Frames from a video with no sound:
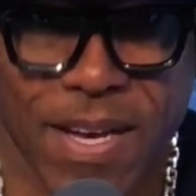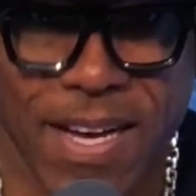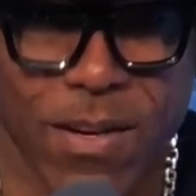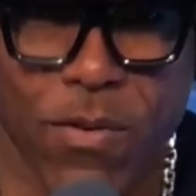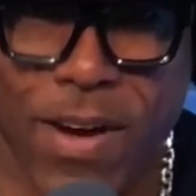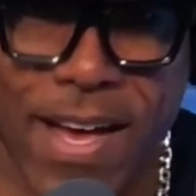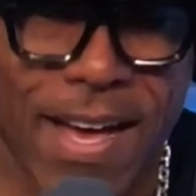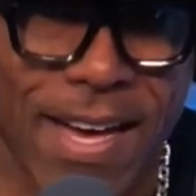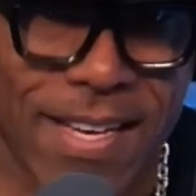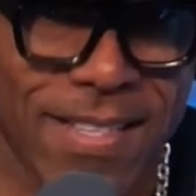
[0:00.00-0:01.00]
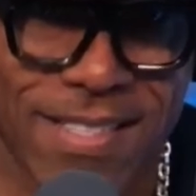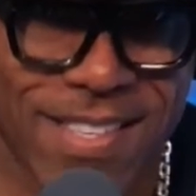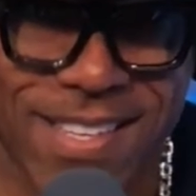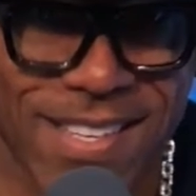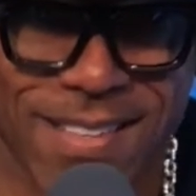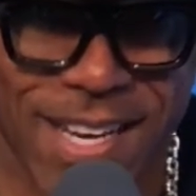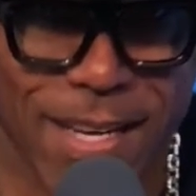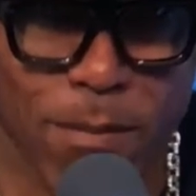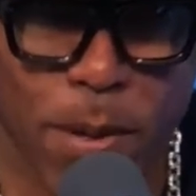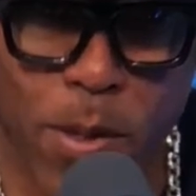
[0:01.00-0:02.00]
I can
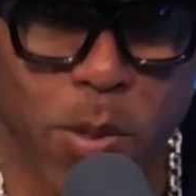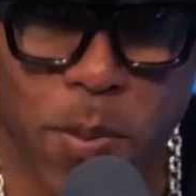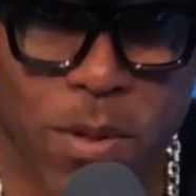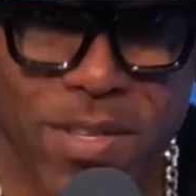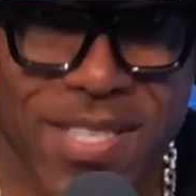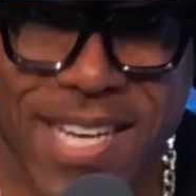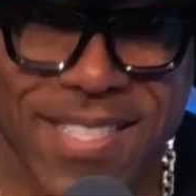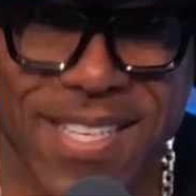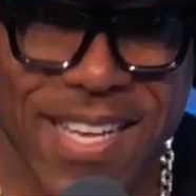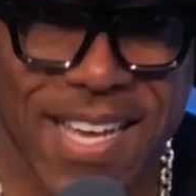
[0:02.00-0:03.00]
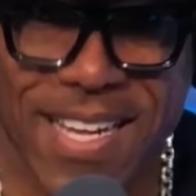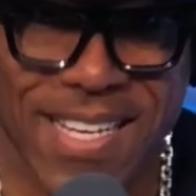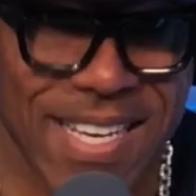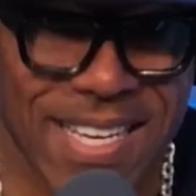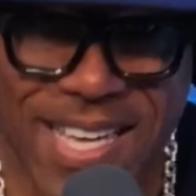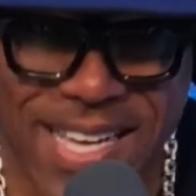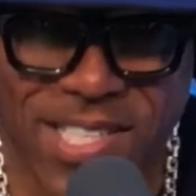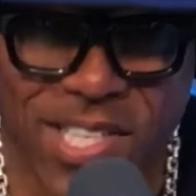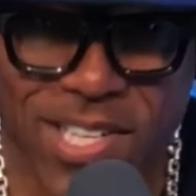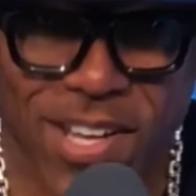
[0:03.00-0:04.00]
postpone the test again, I can
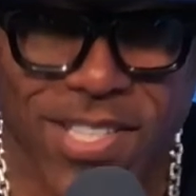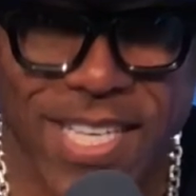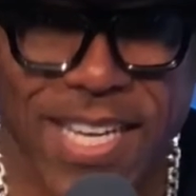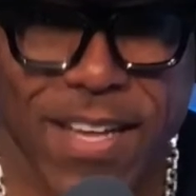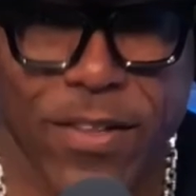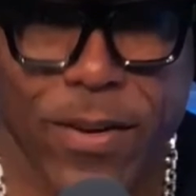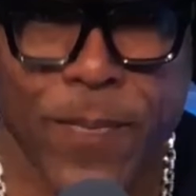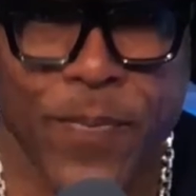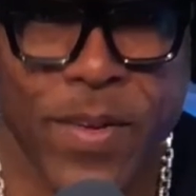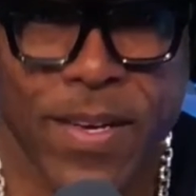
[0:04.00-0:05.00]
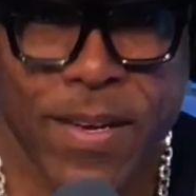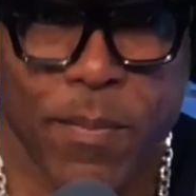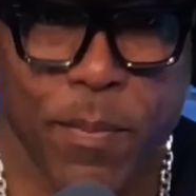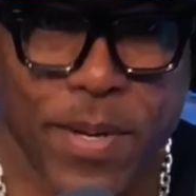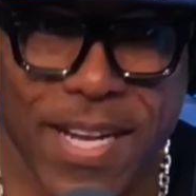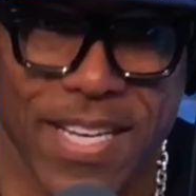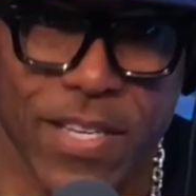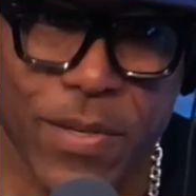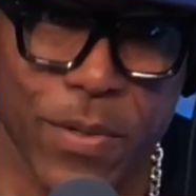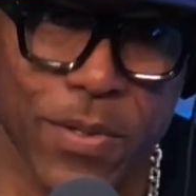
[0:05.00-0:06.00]
cancel it altogether, but I
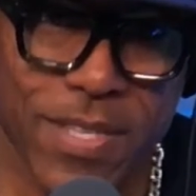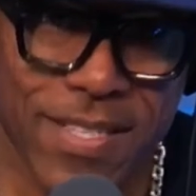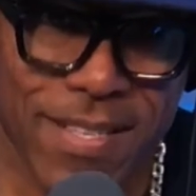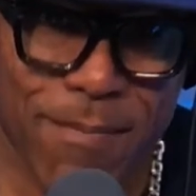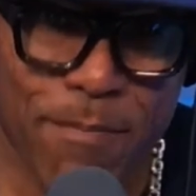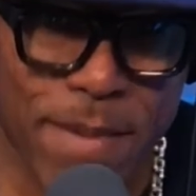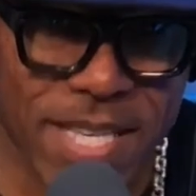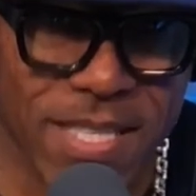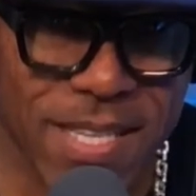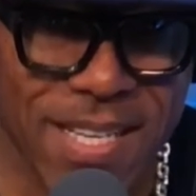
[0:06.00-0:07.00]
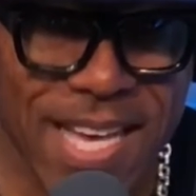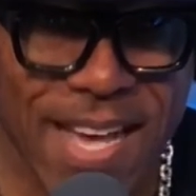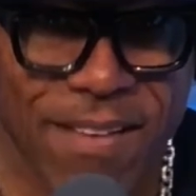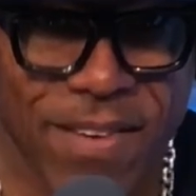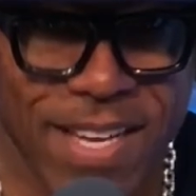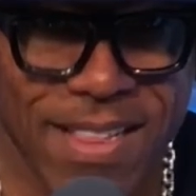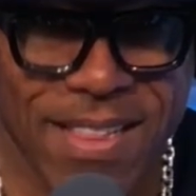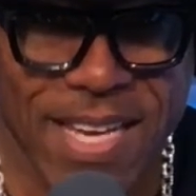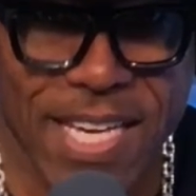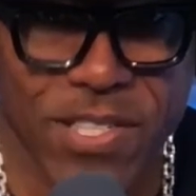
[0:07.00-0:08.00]
use it to mentally have a
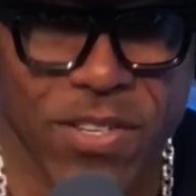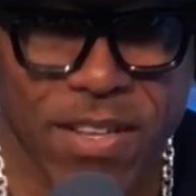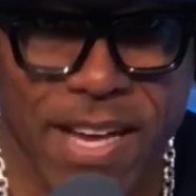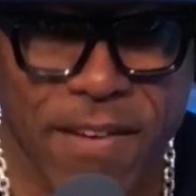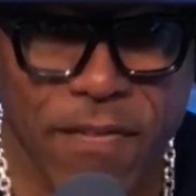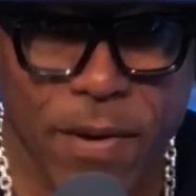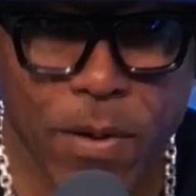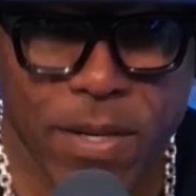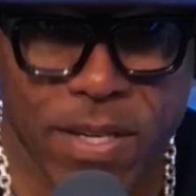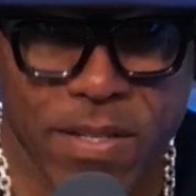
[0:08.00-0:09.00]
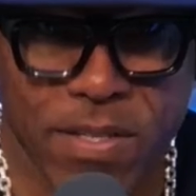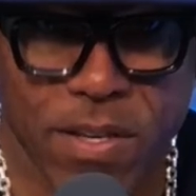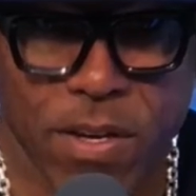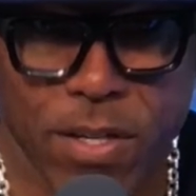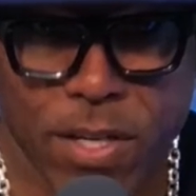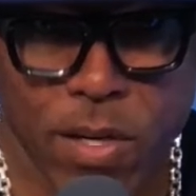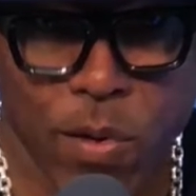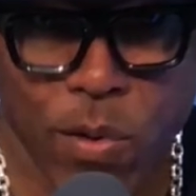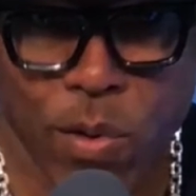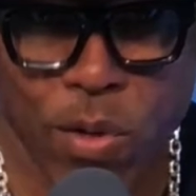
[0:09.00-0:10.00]
laser-like focus on a
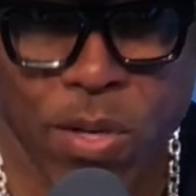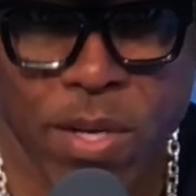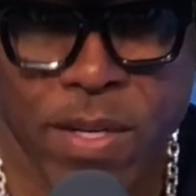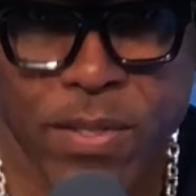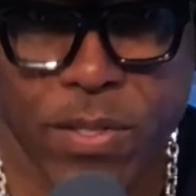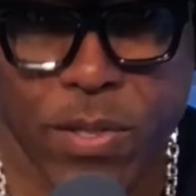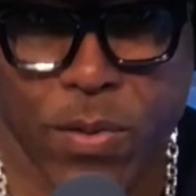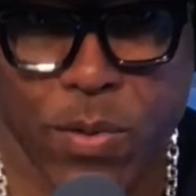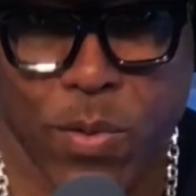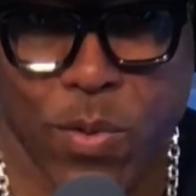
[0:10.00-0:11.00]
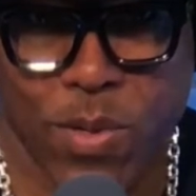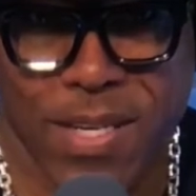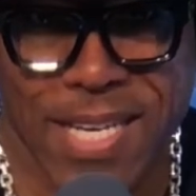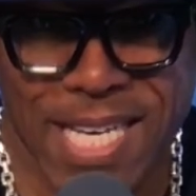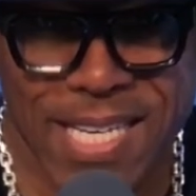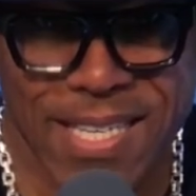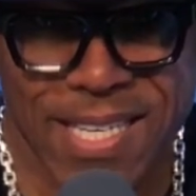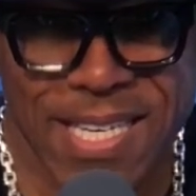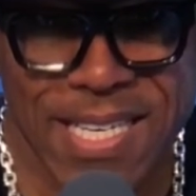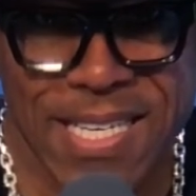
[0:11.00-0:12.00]
goal to eat
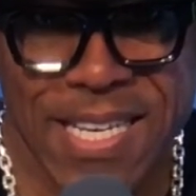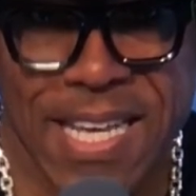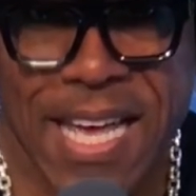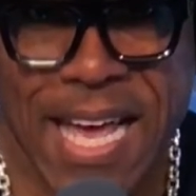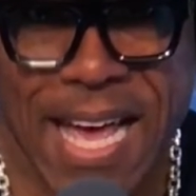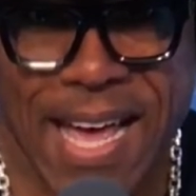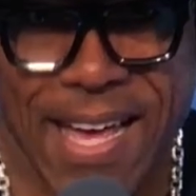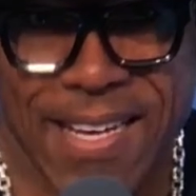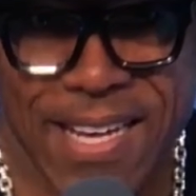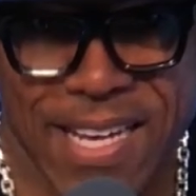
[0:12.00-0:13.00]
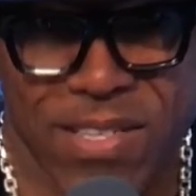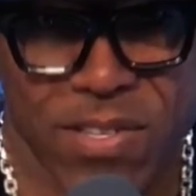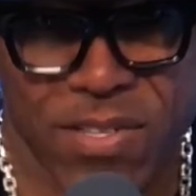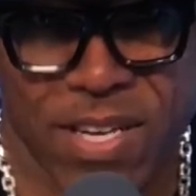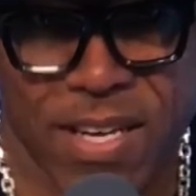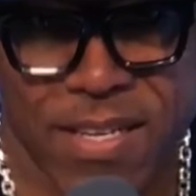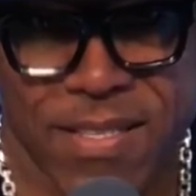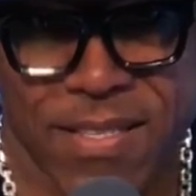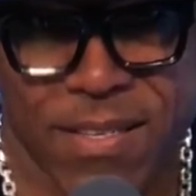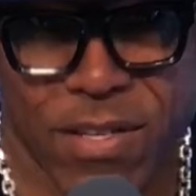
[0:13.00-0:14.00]
clean and
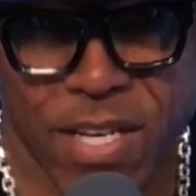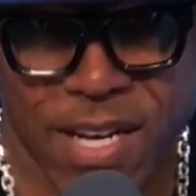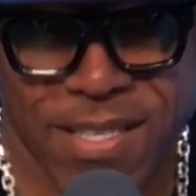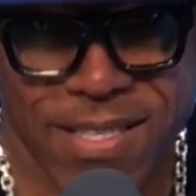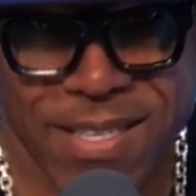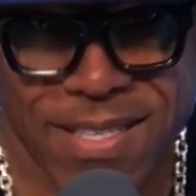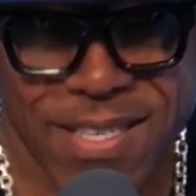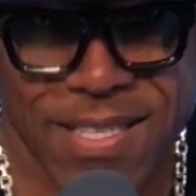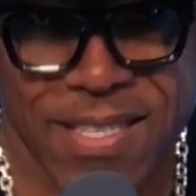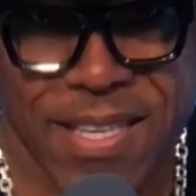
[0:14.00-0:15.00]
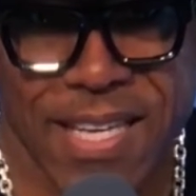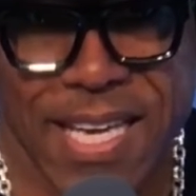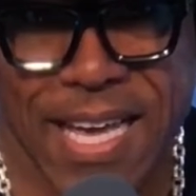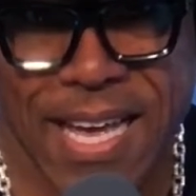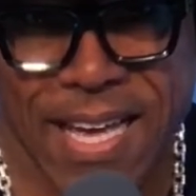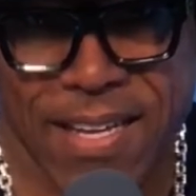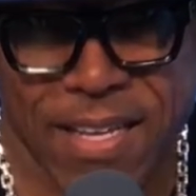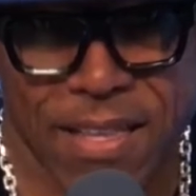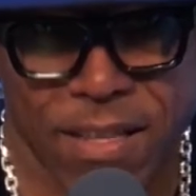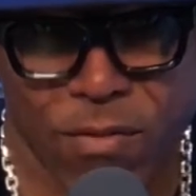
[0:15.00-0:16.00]
exercise consistently and
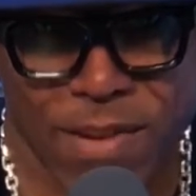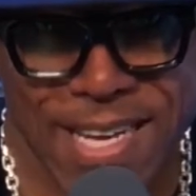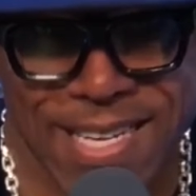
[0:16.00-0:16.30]
at the right